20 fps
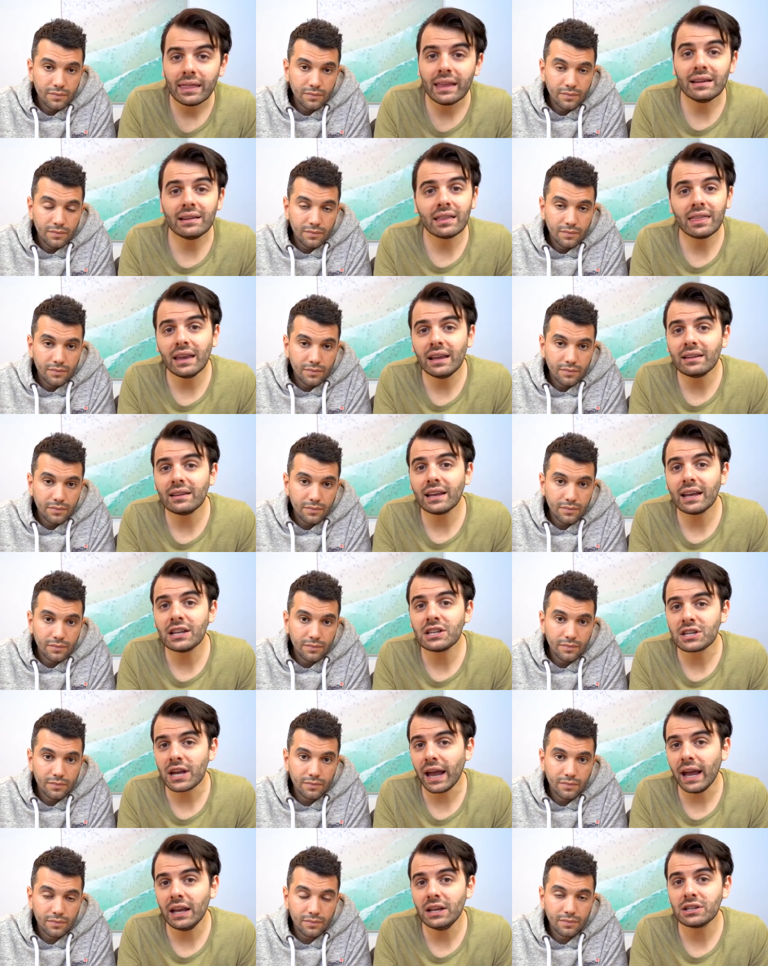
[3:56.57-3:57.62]
Speaker 1: these are things you can
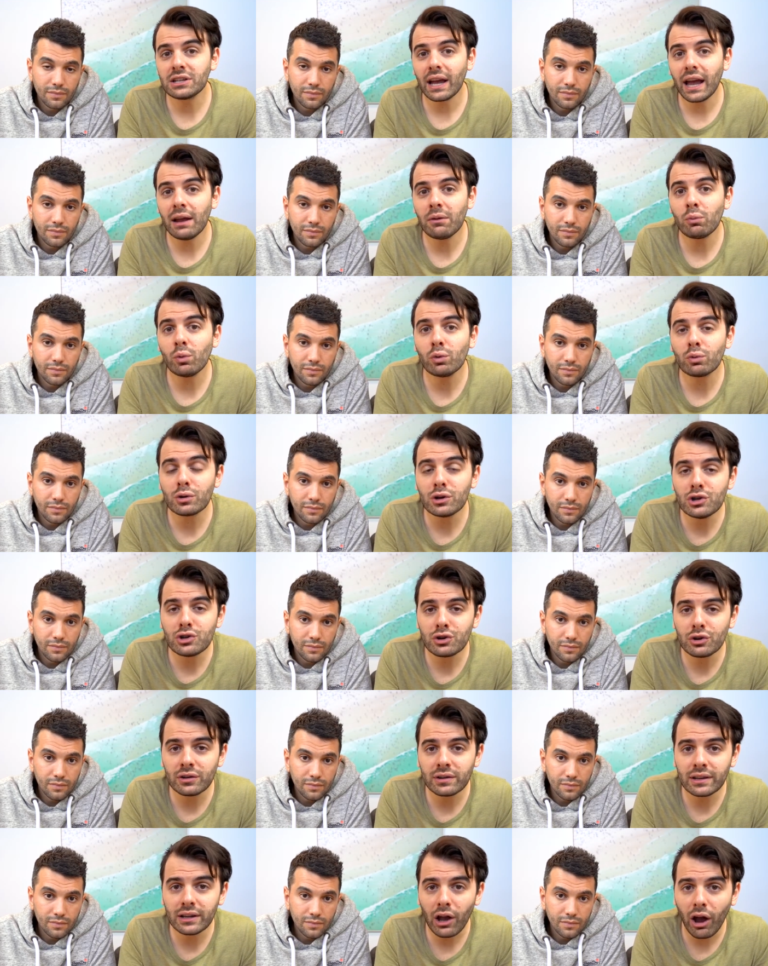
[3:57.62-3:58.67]
change and will
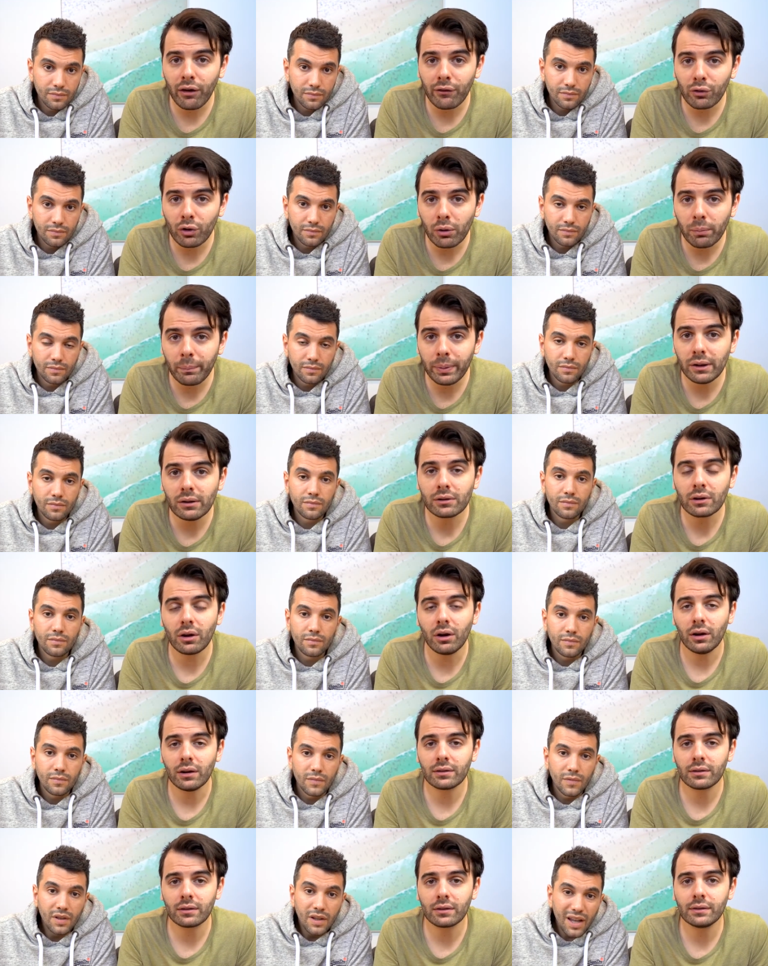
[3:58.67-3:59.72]
reduce the overall build
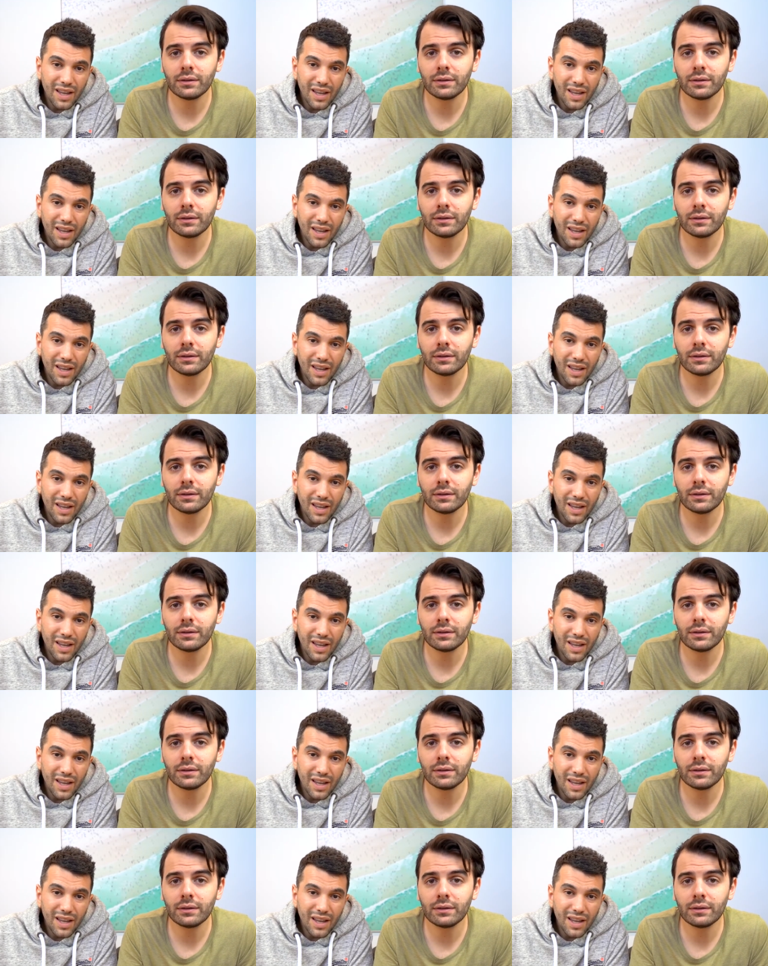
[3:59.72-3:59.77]
cost.